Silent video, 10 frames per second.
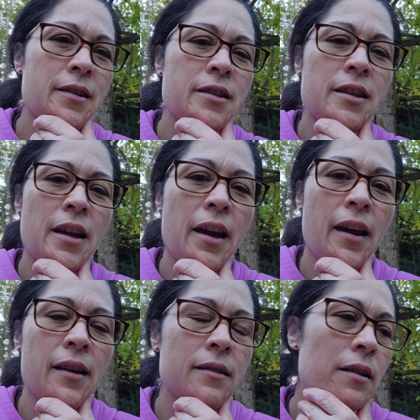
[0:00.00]

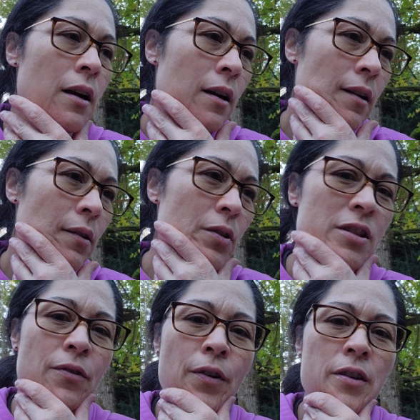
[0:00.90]
Today was
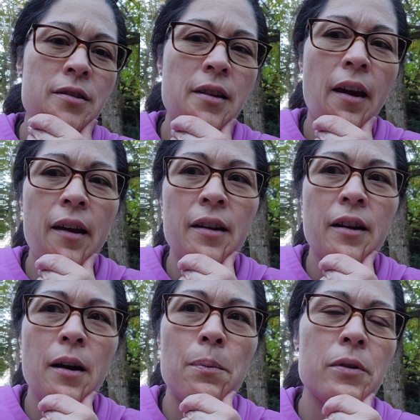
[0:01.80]
the first day in a
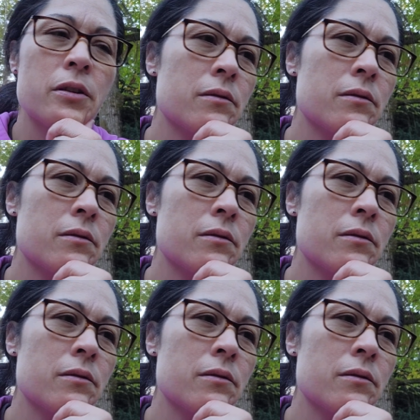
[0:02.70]
couple